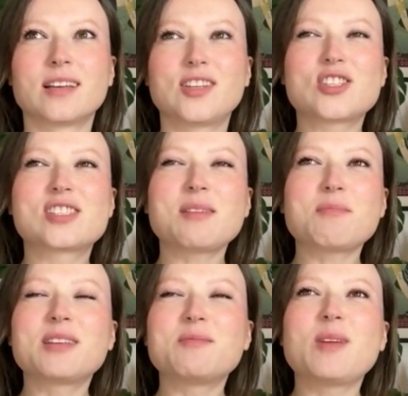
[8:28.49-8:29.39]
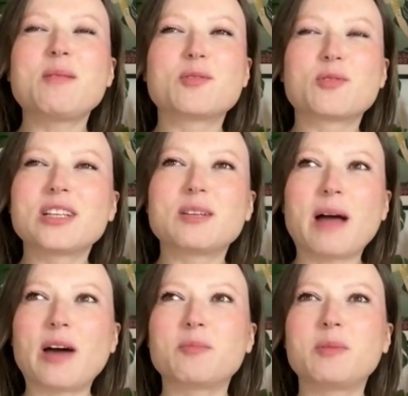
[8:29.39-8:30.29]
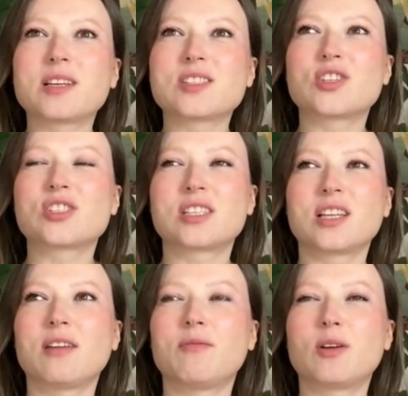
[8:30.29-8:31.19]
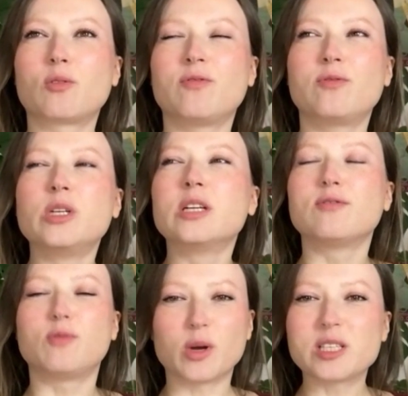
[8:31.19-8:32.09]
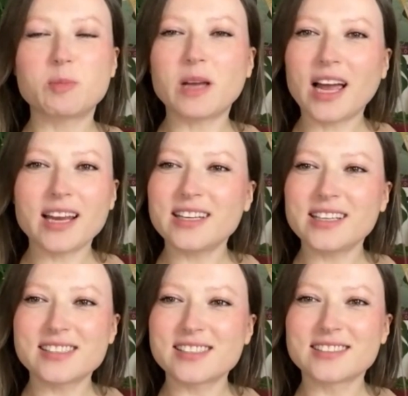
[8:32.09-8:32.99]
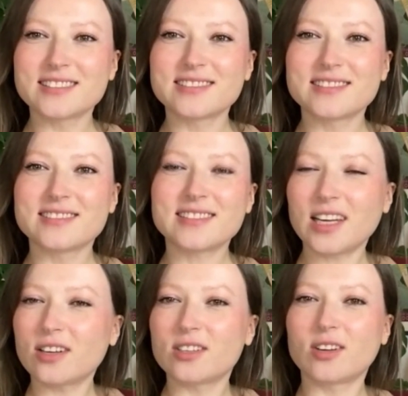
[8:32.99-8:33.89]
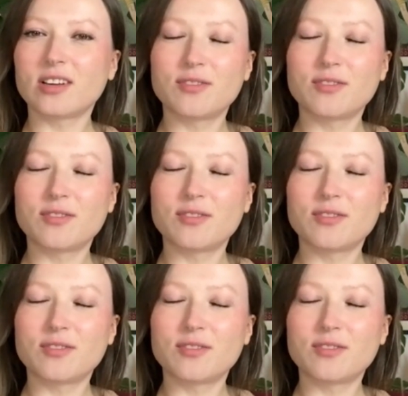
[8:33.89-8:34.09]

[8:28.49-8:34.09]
there's something maybe real about it because there's still a, a real voice behind it. I don't know.